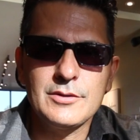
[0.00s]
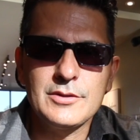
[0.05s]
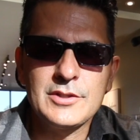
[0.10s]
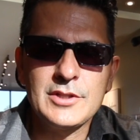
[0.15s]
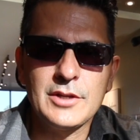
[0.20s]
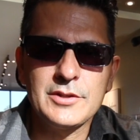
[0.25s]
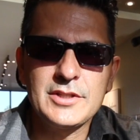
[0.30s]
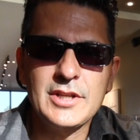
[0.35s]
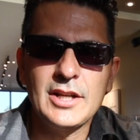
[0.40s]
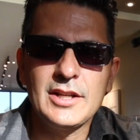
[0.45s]
so I
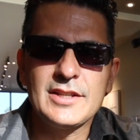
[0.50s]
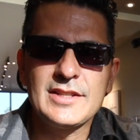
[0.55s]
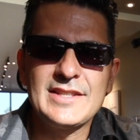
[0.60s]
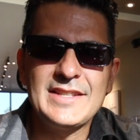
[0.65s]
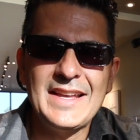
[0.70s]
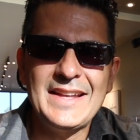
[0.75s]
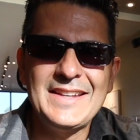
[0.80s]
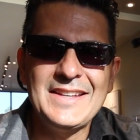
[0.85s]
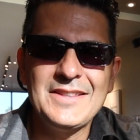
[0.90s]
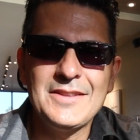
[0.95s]
was kind of
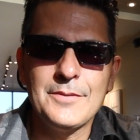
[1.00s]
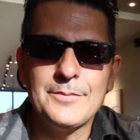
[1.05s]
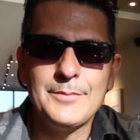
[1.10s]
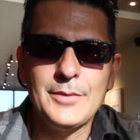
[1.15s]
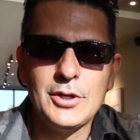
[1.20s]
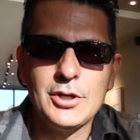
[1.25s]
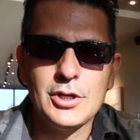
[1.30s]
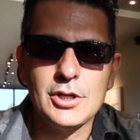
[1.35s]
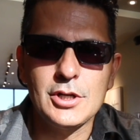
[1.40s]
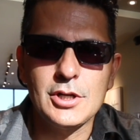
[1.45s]
setting the
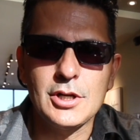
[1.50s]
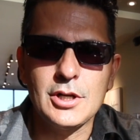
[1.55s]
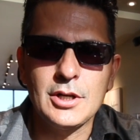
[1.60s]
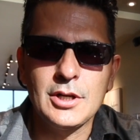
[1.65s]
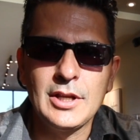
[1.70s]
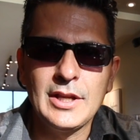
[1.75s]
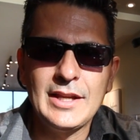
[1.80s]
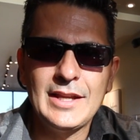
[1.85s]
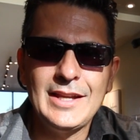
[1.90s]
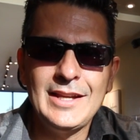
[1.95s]
bar
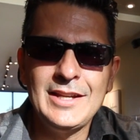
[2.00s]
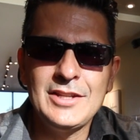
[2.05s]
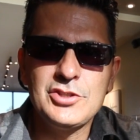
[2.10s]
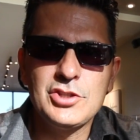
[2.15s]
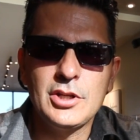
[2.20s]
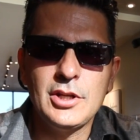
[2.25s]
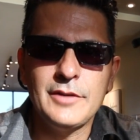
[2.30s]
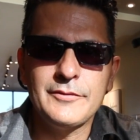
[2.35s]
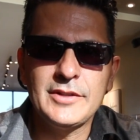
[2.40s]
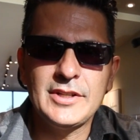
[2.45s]
each
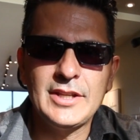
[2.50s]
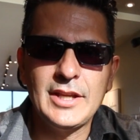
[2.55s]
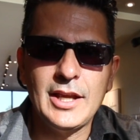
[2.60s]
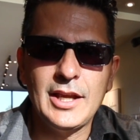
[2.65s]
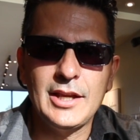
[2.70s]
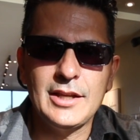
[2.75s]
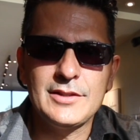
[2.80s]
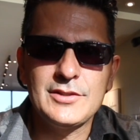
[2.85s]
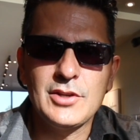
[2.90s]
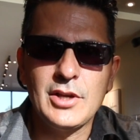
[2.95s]
and every
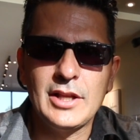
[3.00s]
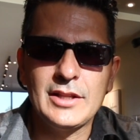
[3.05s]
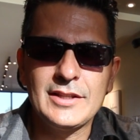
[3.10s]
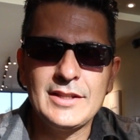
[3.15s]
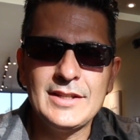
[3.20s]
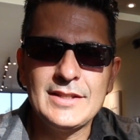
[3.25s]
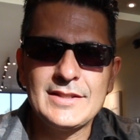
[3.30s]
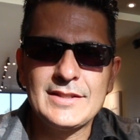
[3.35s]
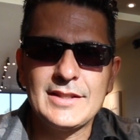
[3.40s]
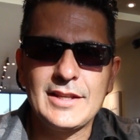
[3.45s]
day to at
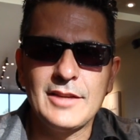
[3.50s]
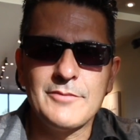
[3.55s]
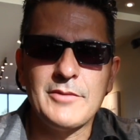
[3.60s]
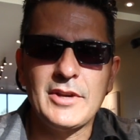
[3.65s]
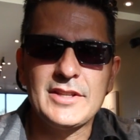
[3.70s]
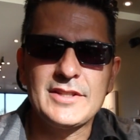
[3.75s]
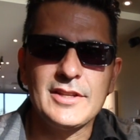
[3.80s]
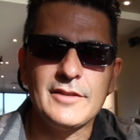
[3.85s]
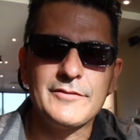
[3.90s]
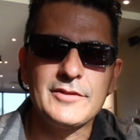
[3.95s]
least give
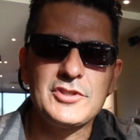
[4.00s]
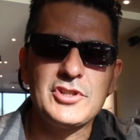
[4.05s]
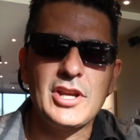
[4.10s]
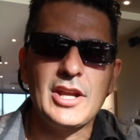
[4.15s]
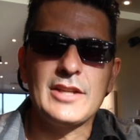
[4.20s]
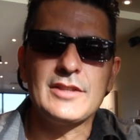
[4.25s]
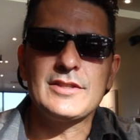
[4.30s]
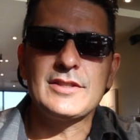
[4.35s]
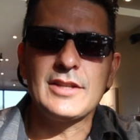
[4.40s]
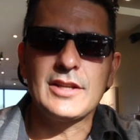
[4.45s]
myself a
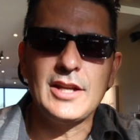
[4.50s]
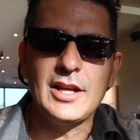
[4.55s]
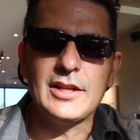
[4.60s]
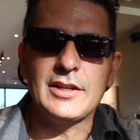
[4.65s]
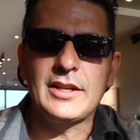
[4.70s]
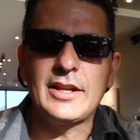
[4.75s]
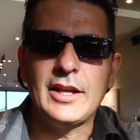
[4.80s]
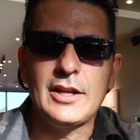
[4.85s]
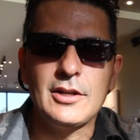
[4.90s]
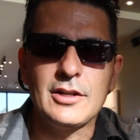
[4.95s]
chance to kind
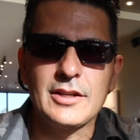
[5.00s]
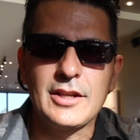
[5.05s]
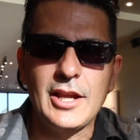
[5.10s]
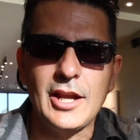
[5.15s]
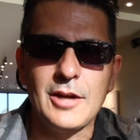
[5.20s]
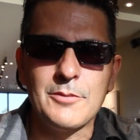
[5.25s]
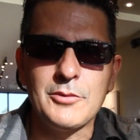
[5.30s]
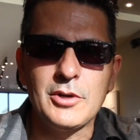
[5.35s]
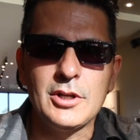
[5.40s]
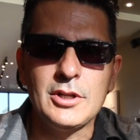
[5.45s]
of get on
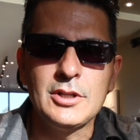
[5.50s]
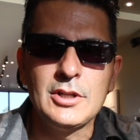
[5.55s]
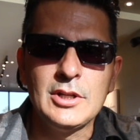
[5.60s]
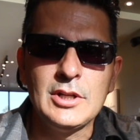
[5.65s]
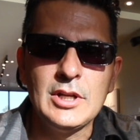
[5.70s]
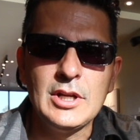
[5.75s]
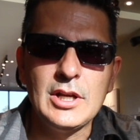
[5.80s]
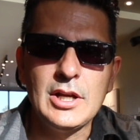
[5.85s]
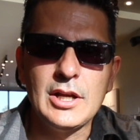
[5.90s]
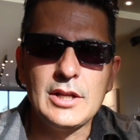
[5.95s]
camera
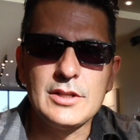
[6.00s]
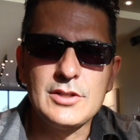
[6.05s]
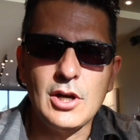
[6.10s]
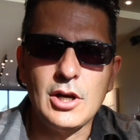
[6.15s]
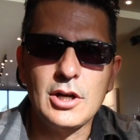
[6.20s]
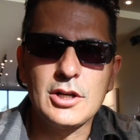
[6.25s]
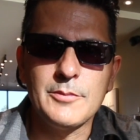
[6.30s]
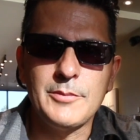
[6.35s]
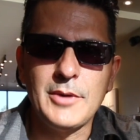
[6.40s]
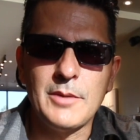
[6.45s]
and
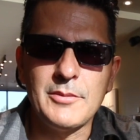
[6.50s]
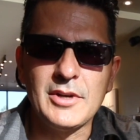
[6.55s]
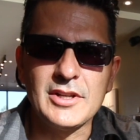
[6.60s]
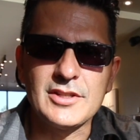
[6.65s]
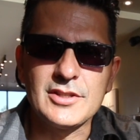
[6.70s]
talk about my